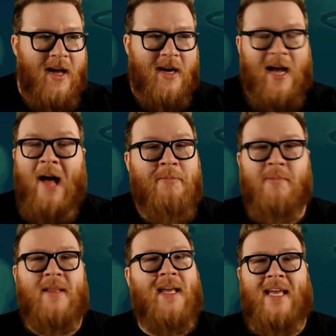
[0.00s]
uh,
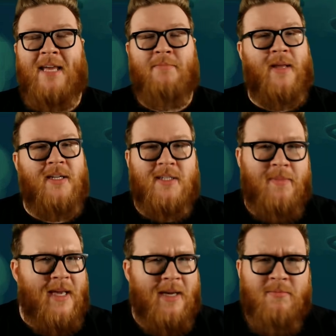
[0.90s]
complement that game plan, just
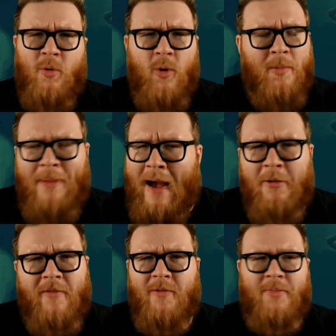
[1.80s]
making more
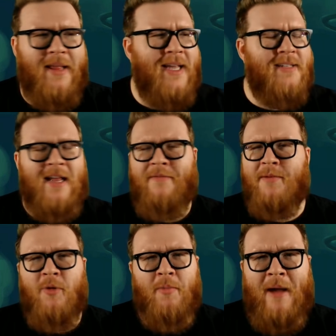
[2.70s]
powerful plays and
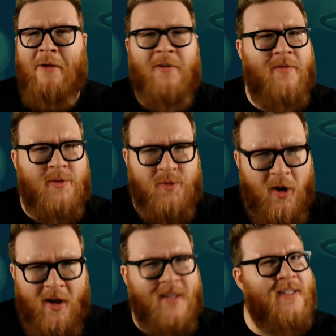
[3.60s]
having more powerful
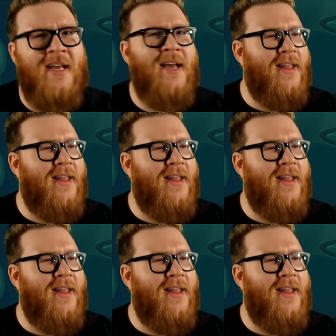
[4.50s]
draws.